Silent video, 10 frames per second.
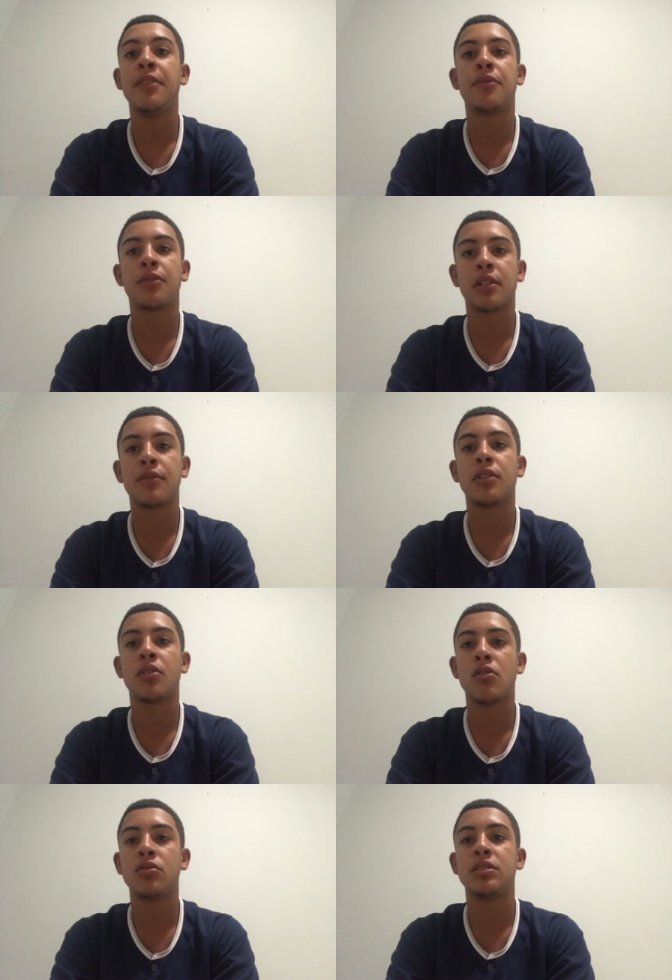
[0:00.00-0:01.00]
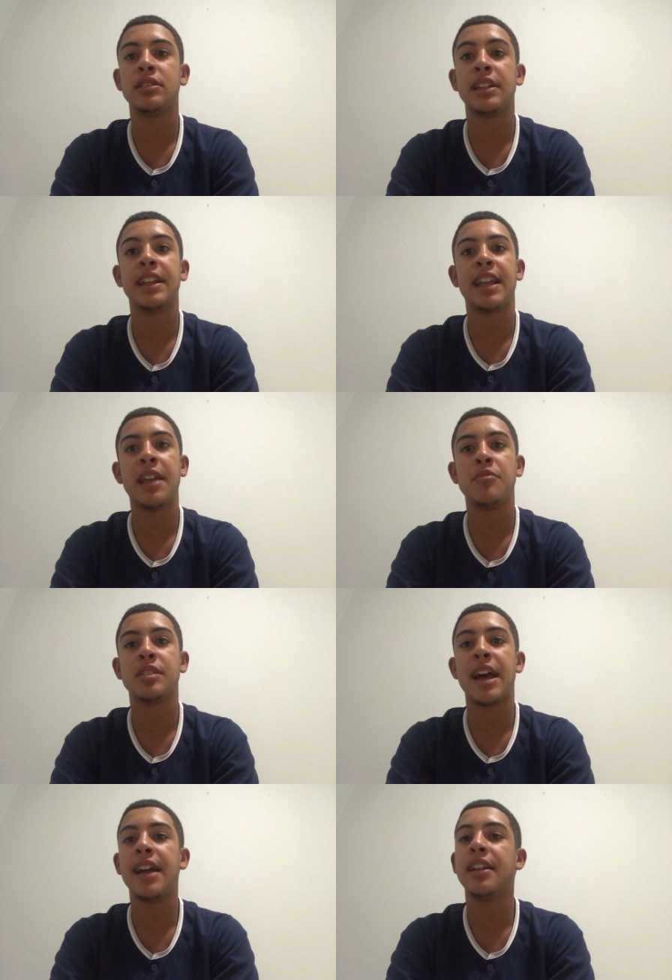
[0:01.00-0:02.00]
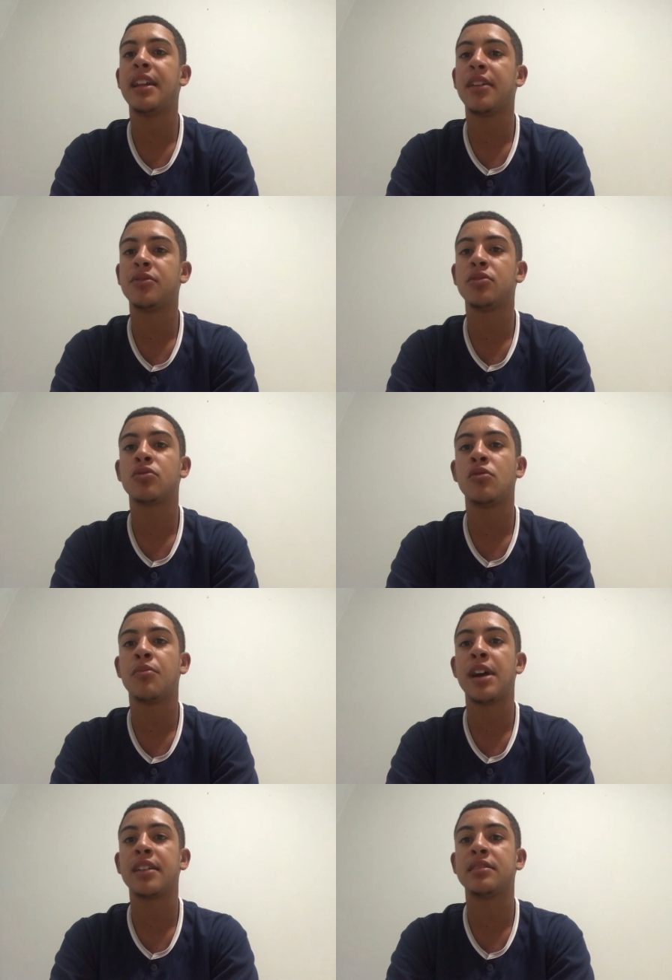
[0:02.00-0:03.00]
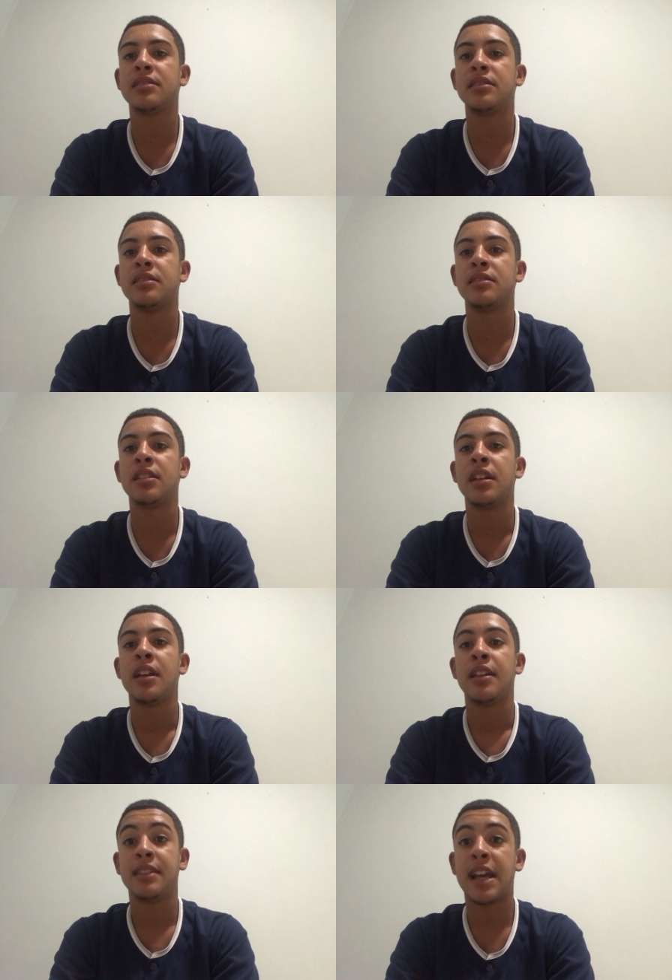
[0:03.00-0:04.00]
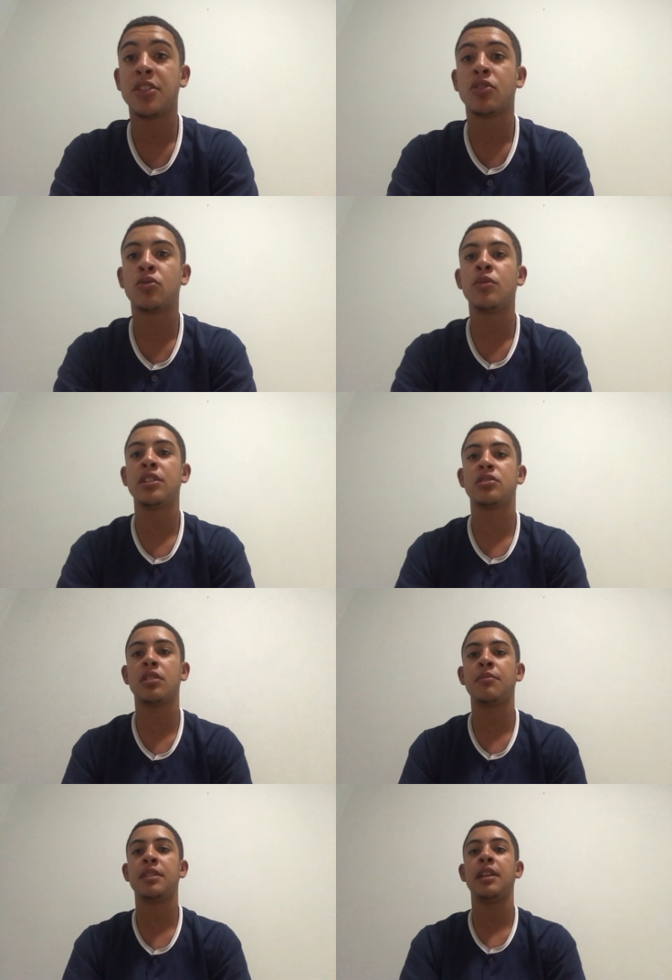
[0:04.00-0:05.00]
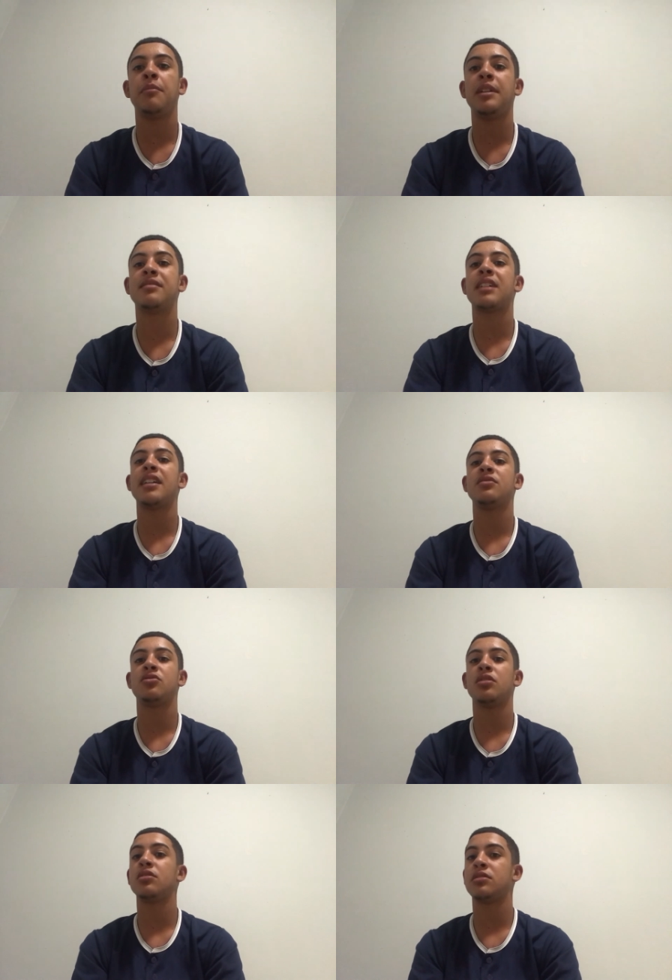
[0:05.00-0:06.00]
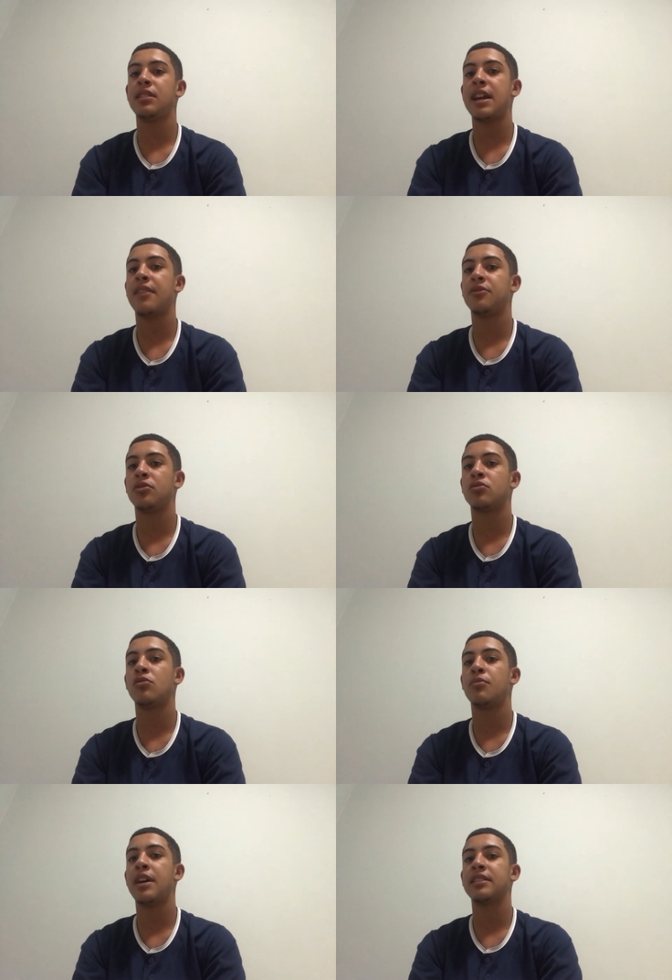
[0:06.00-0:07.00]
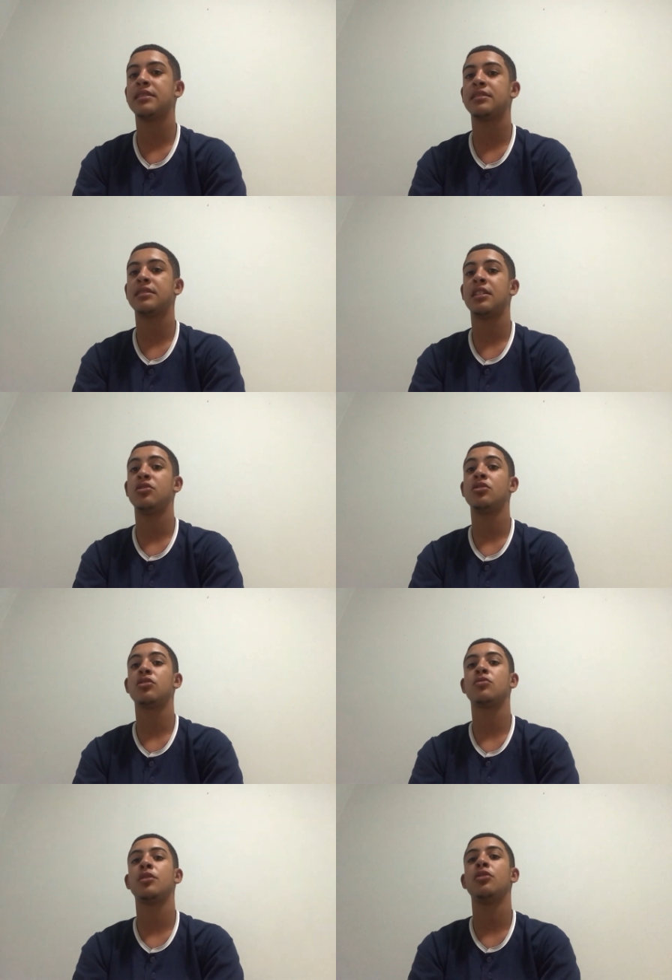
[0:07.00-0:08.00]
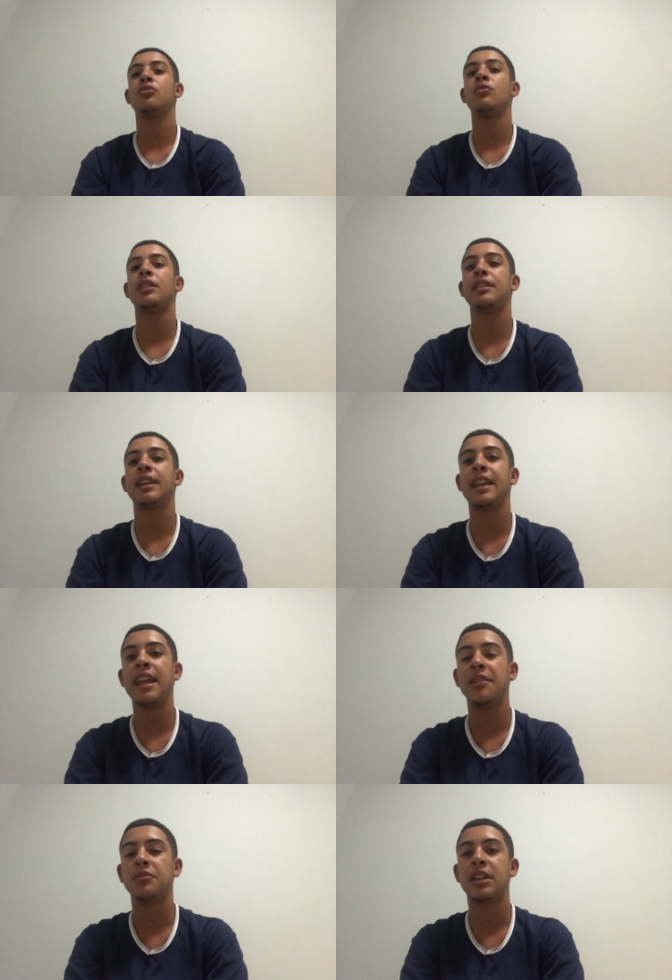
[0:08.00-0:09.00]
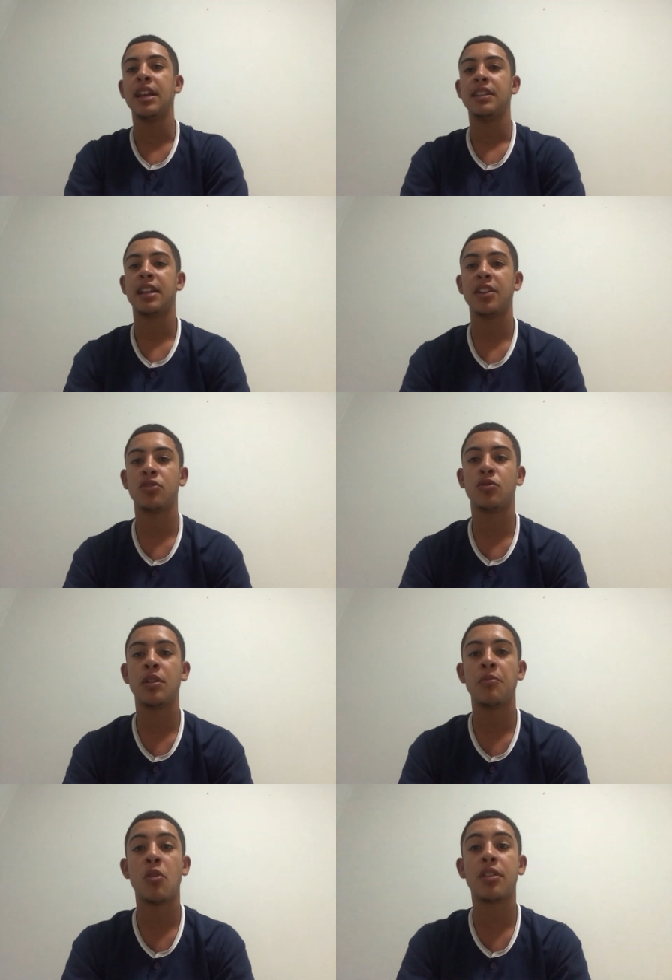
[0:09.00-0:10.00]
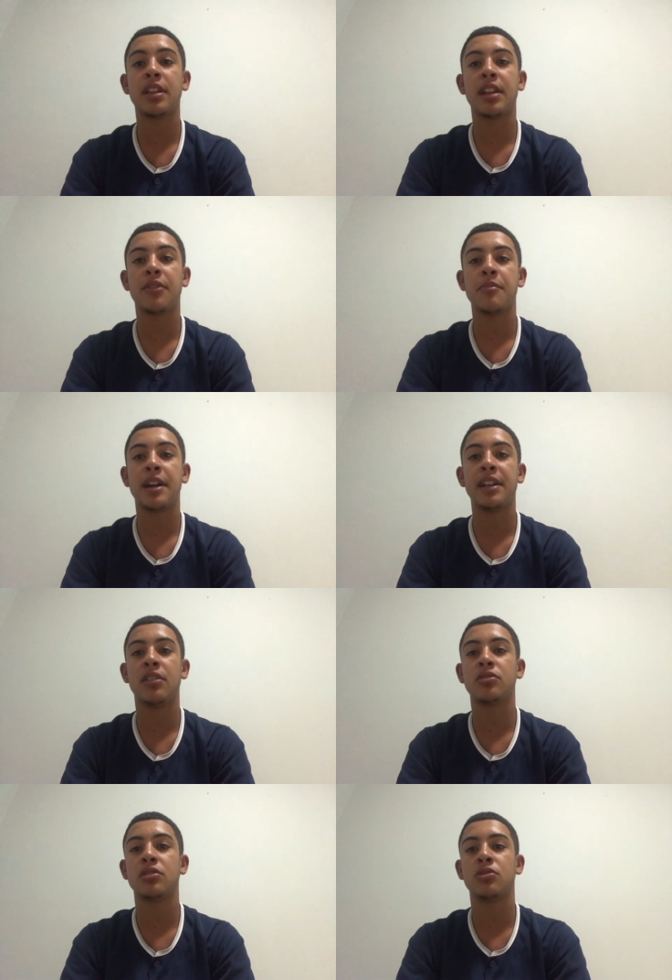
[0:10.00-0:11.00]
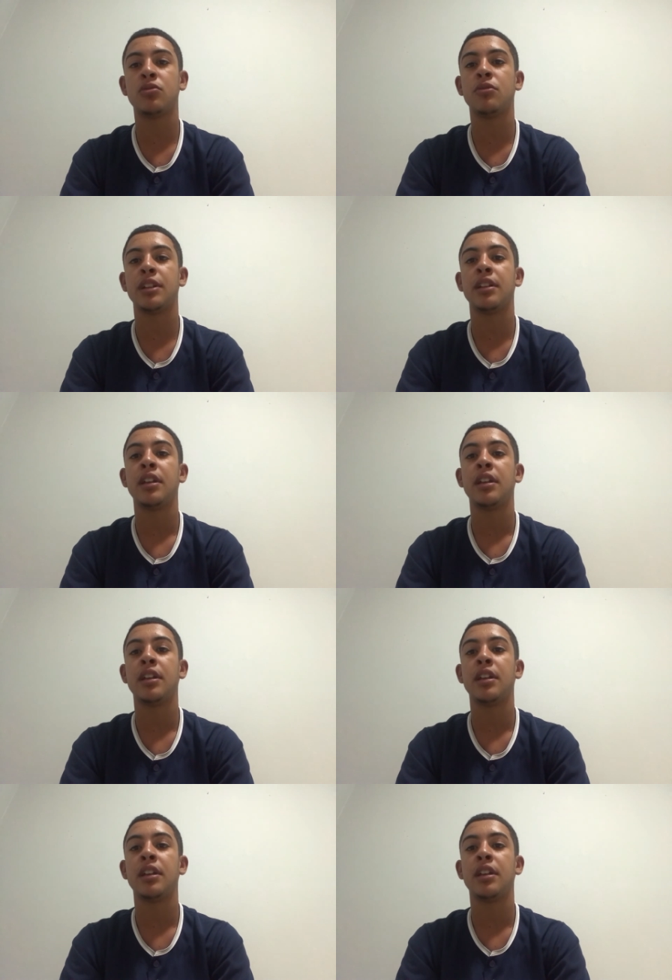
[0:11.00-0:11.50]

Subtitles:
front of the coaches in games and in after school practices that you're doing something besides just the after school practices and just what you're doing in the games, that you're doing more than everybody else is doing.